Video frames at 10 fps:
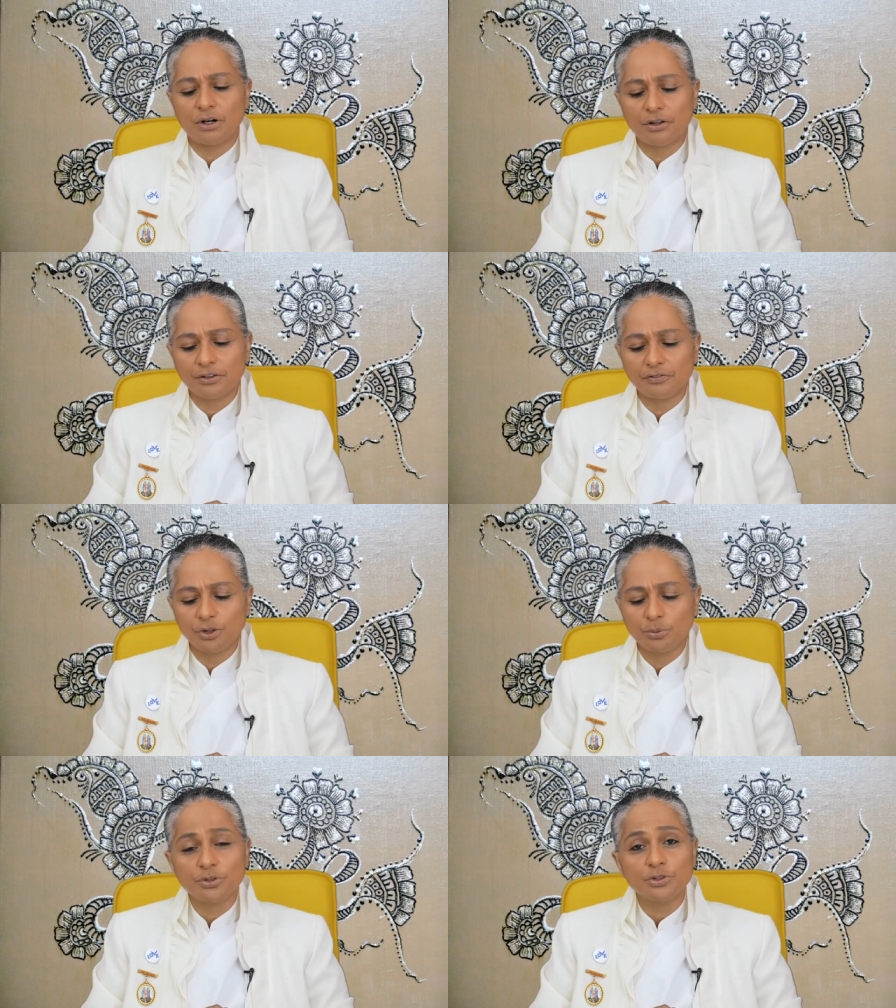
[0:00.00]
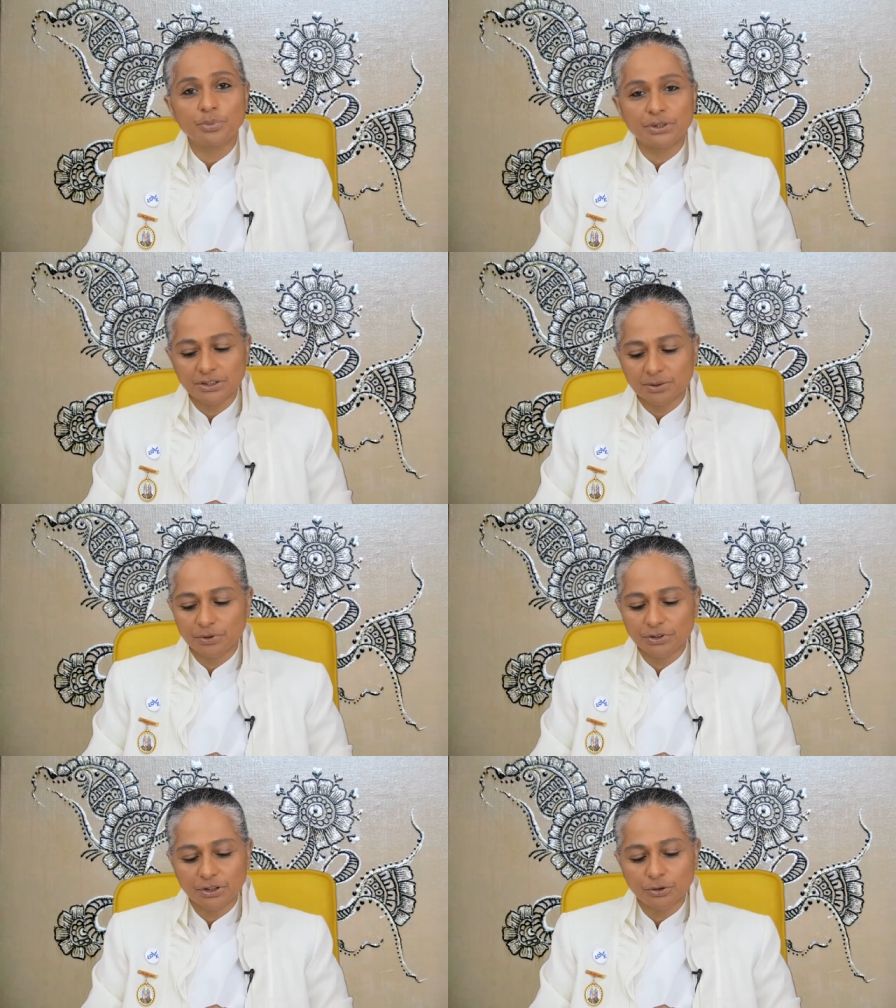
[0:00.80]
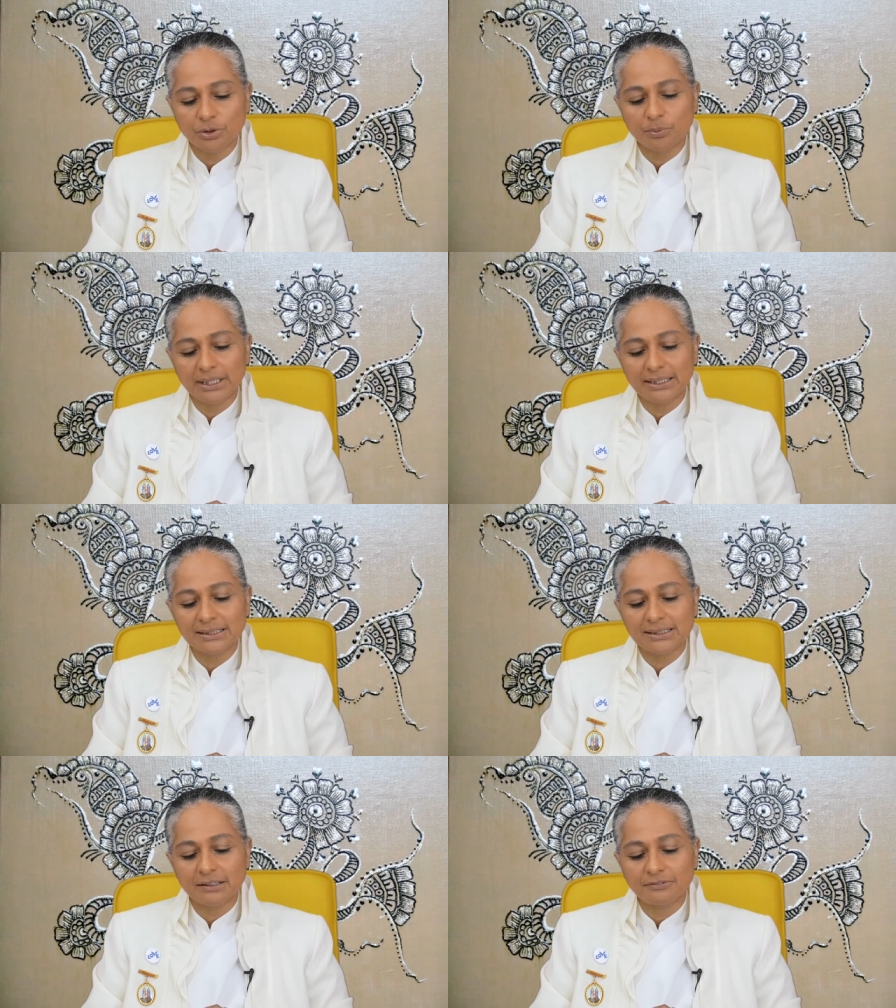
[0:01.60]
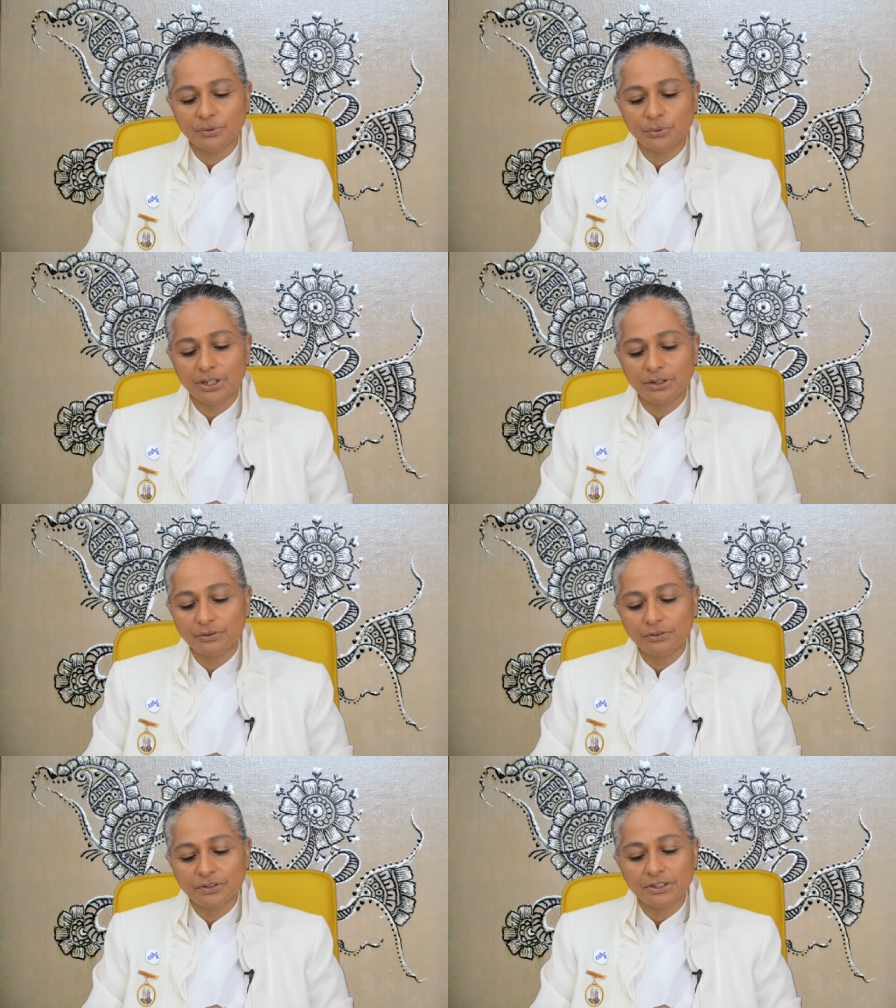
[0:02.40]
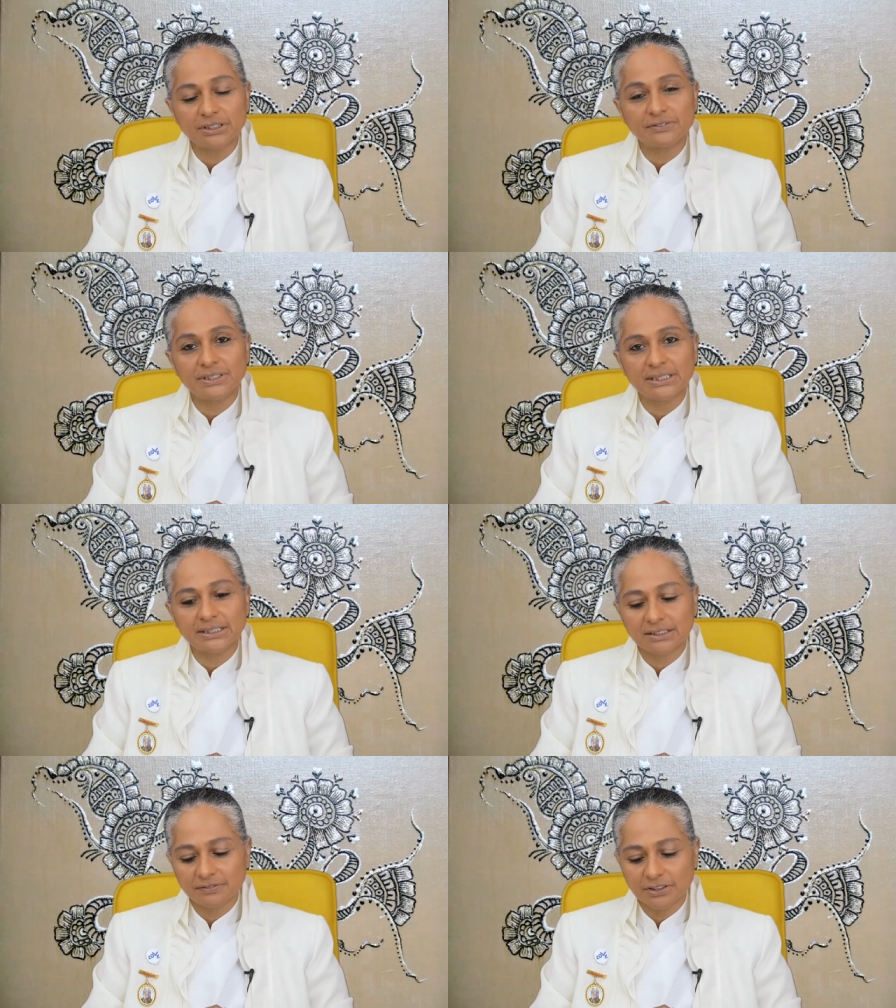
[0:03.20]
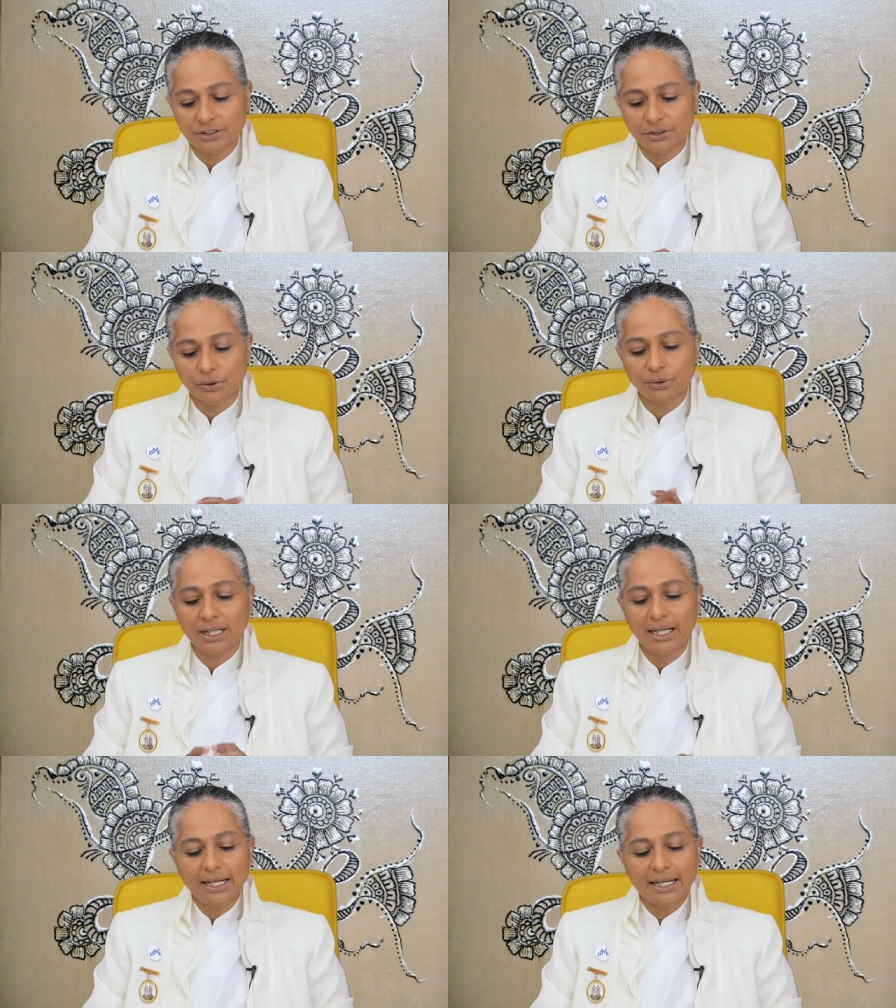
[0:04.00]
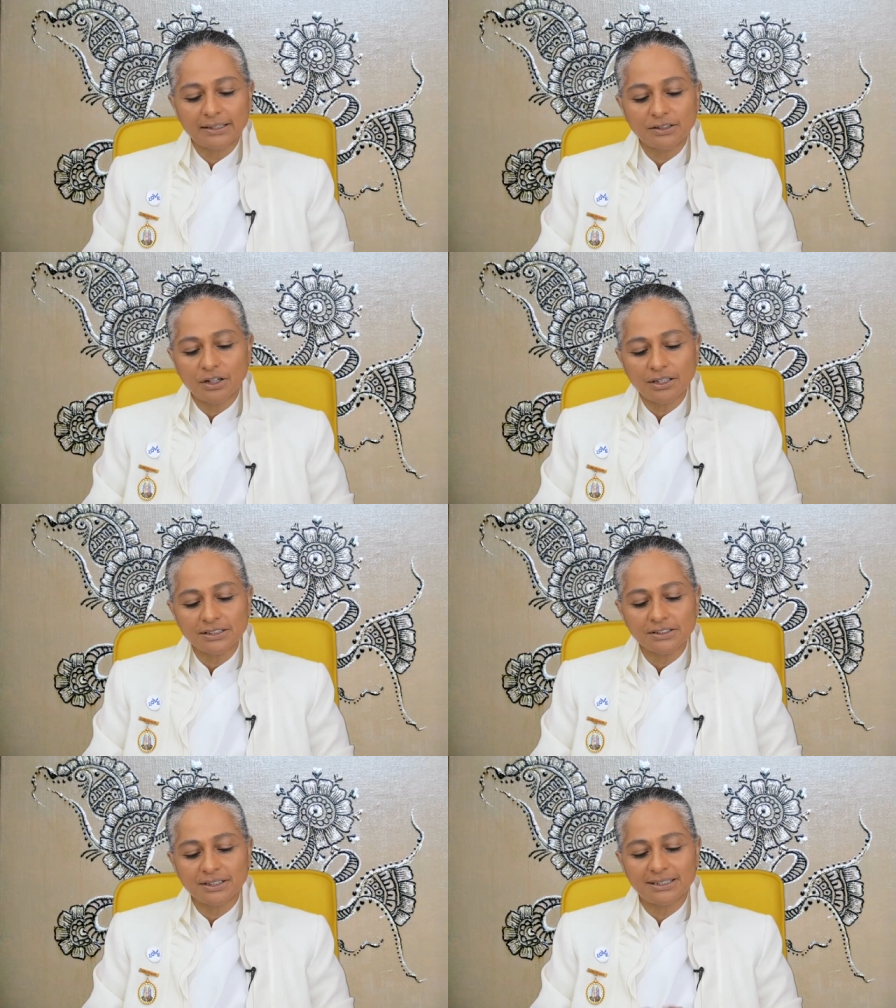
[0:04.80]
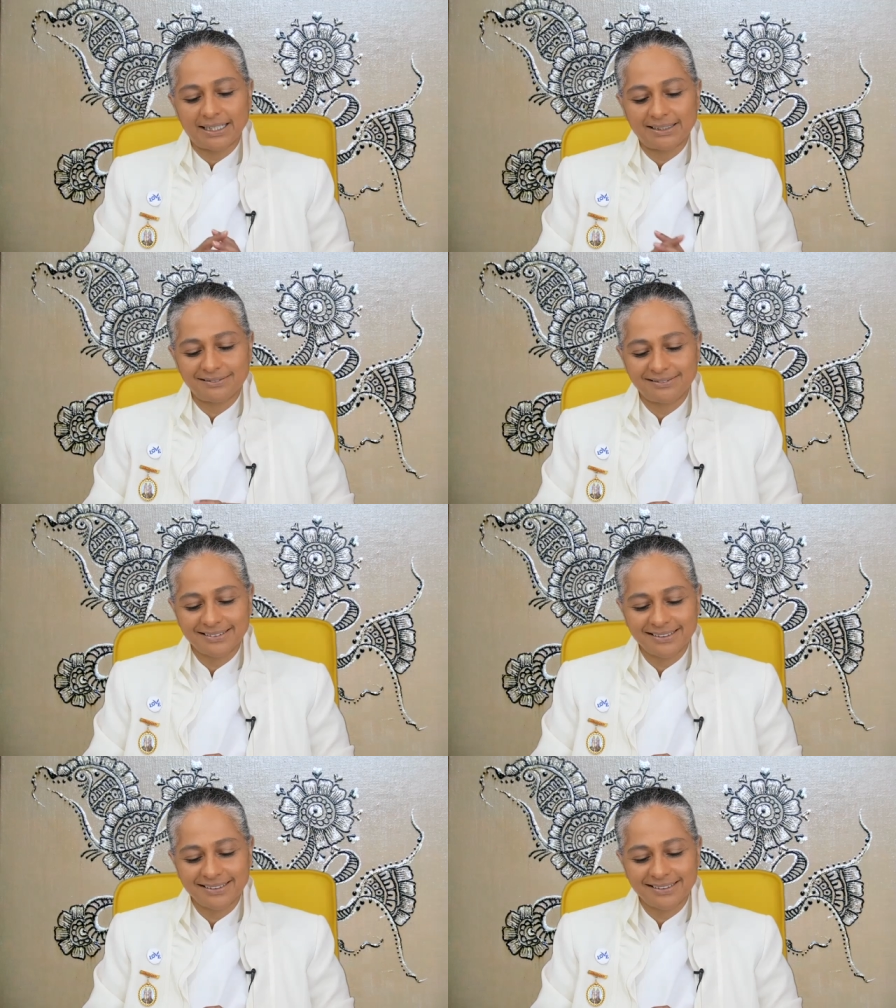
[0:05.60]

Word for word: author of numerous books, most notably The Self-Aware Universe, Physics of the Soul, and God is Not Dead.